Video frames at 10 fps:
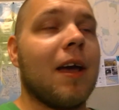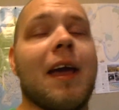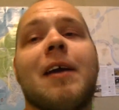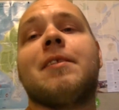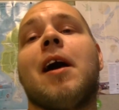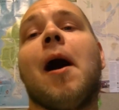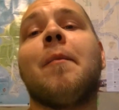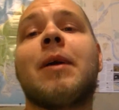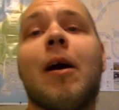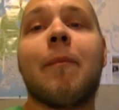And
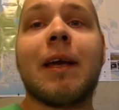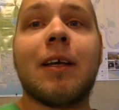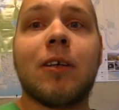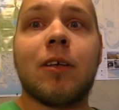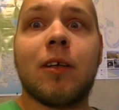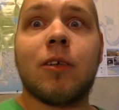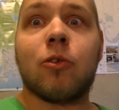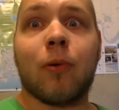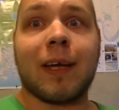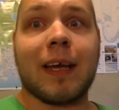I'm going to be
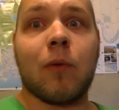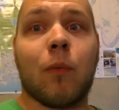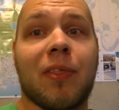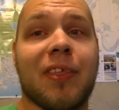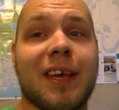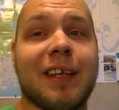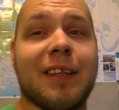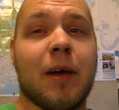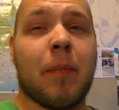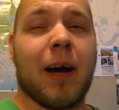doing it
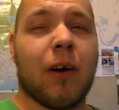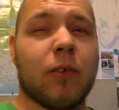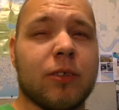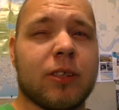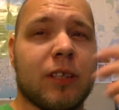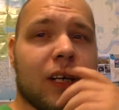within about,